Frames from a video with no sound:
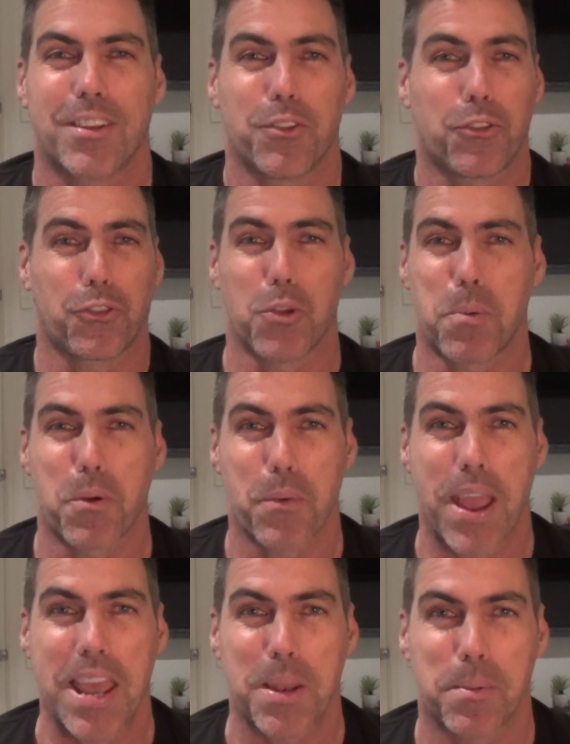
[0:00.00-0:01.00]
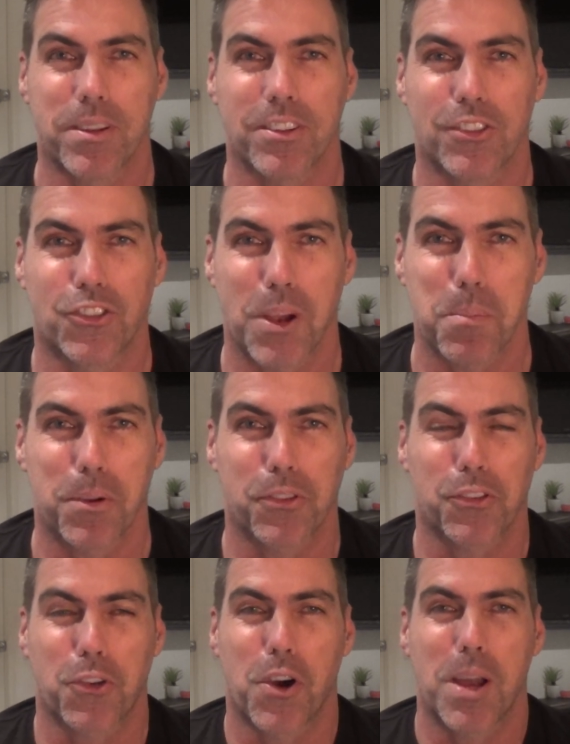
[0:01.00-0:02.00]
super random to just jump on
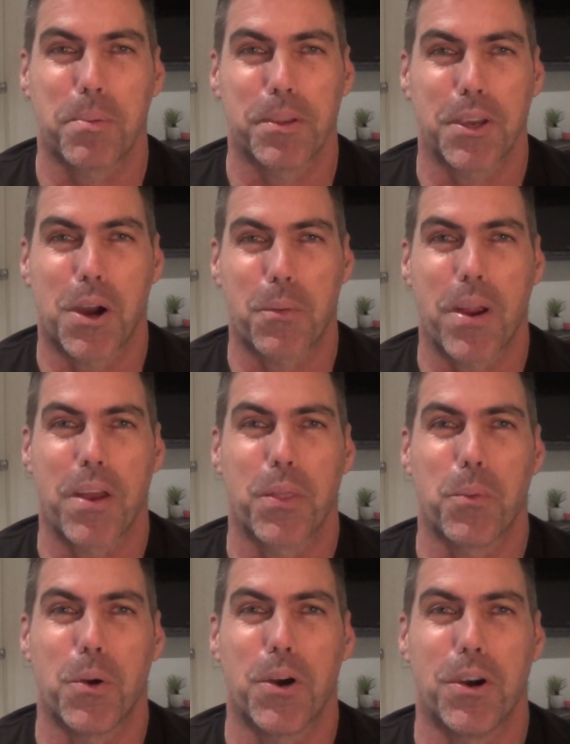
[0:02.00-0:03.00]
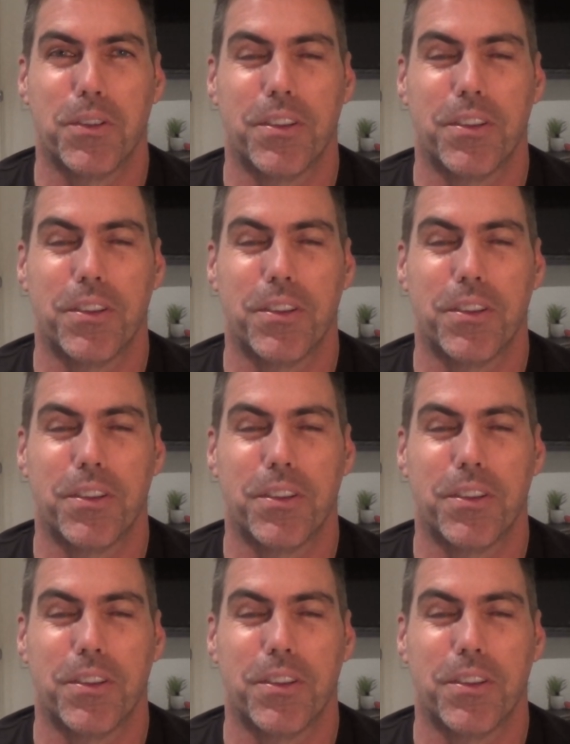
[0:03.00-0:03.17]
Skype and go around the world,